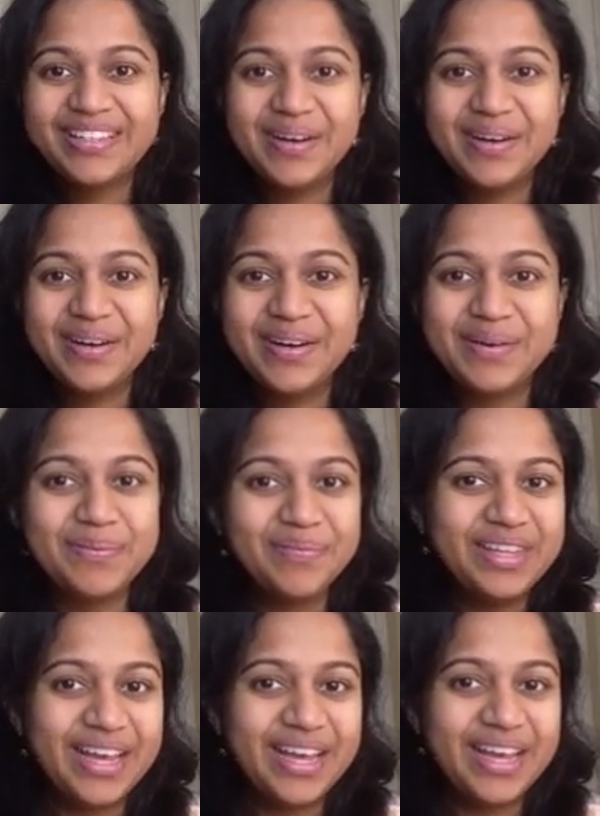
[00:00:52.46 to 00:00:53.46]
So
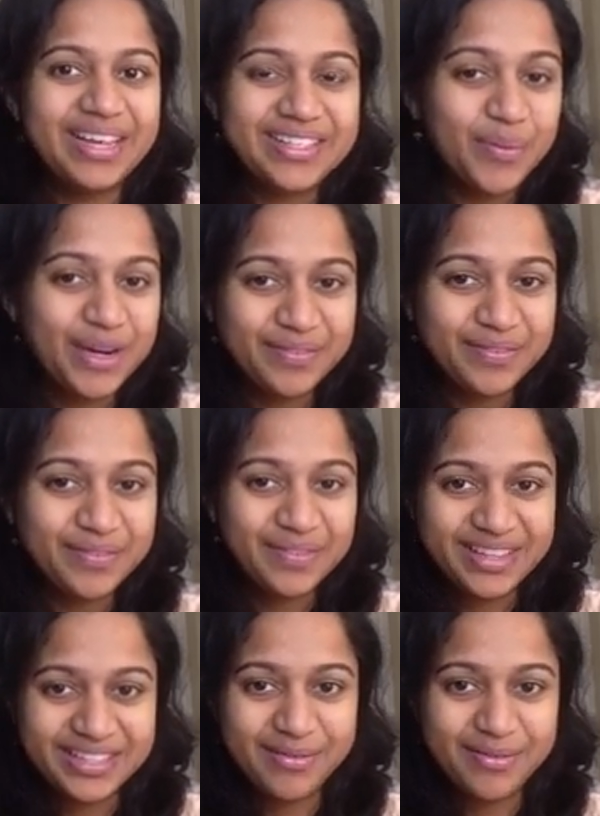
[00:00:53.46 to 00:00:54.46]
that's one of the
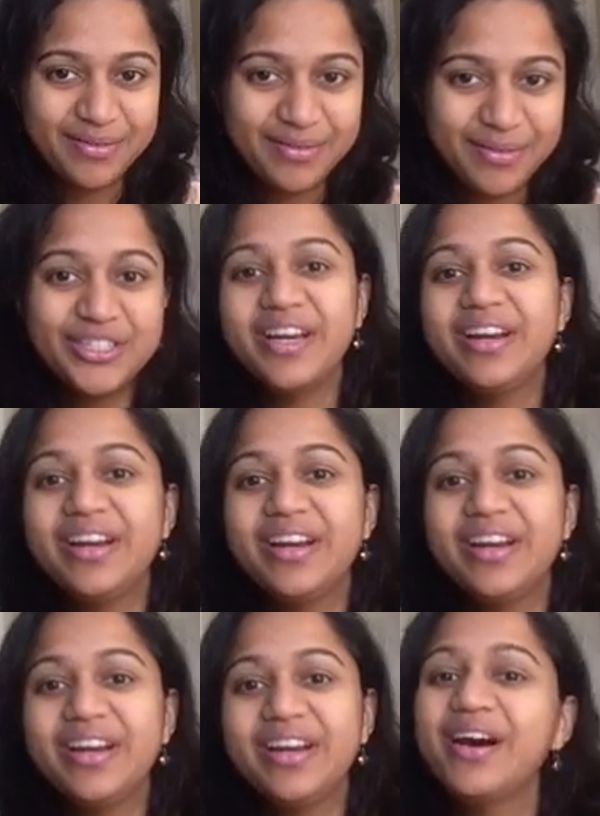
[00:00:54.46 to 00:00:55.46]
things I wanted to share, and
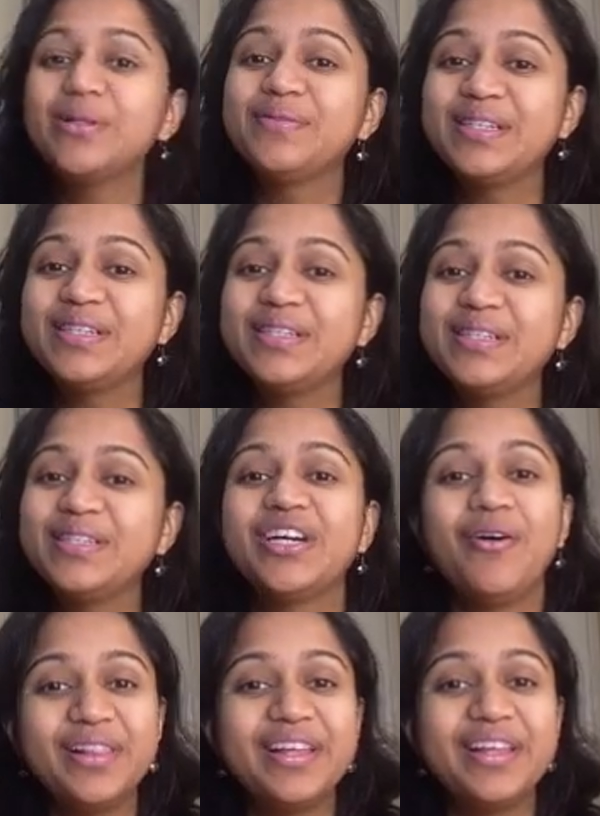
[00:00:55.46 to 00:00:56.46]
I also wanted to
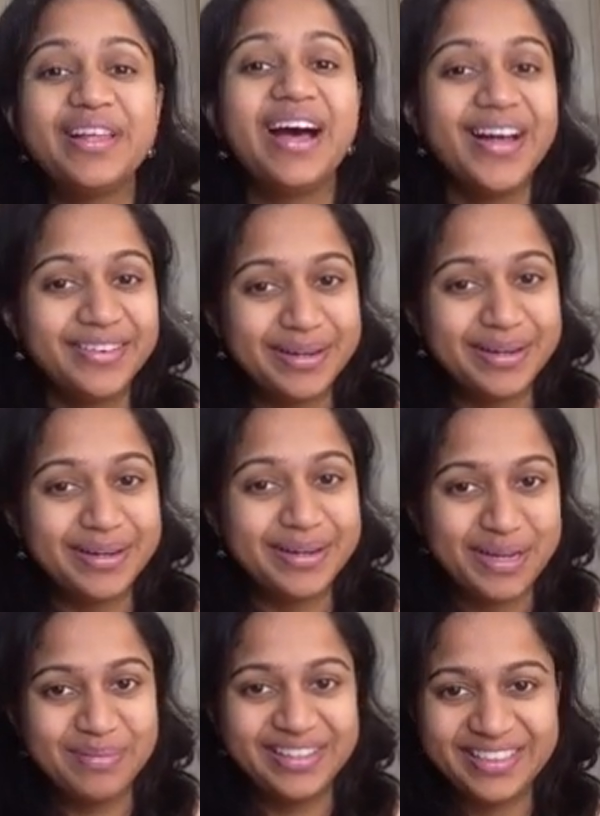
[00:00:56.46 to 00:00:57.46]
share all the other
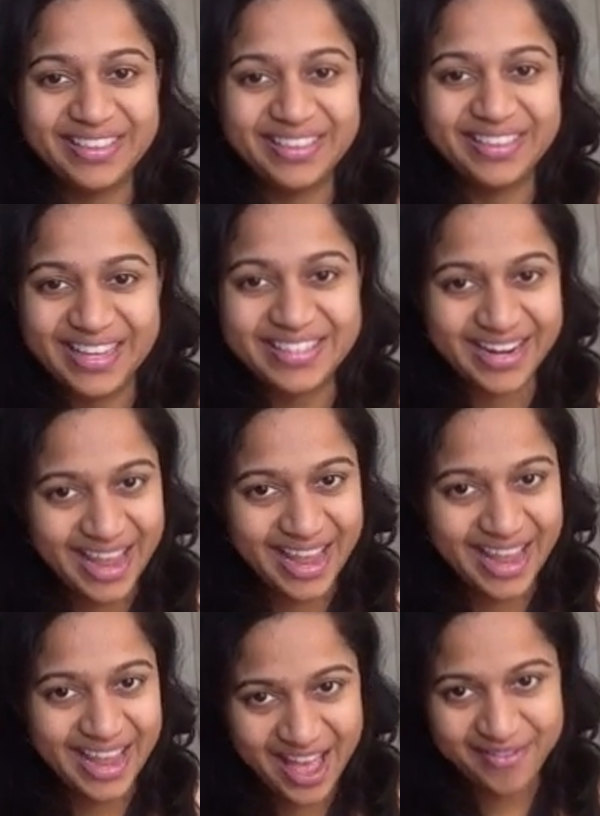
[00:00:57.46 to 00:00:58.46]
upcoming things that
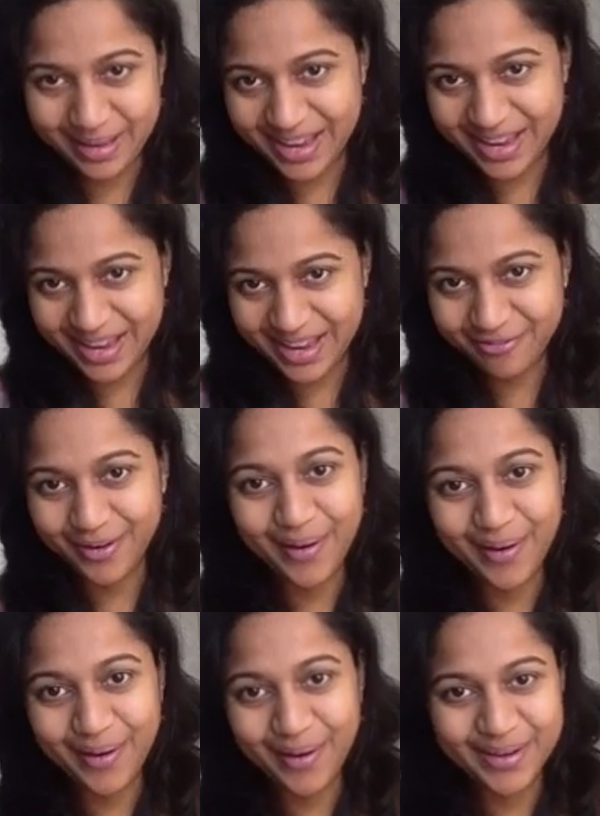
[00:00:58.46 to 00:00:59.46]
I have planned
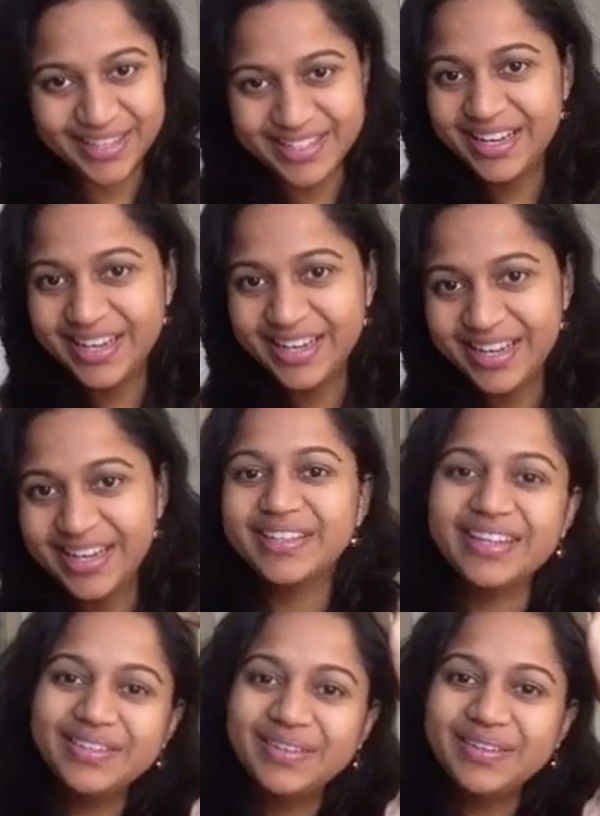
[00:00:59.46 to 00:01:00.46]
for August,
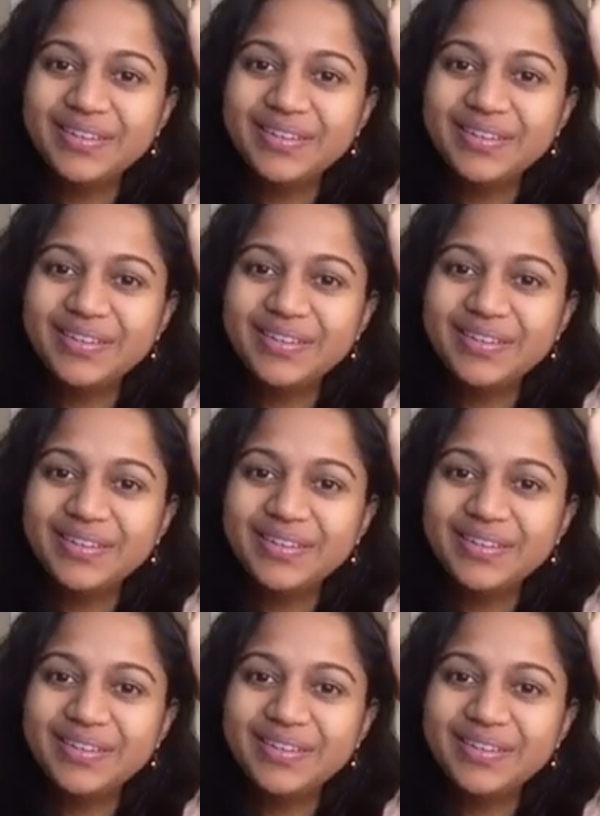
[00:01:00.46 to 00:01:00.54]
so that you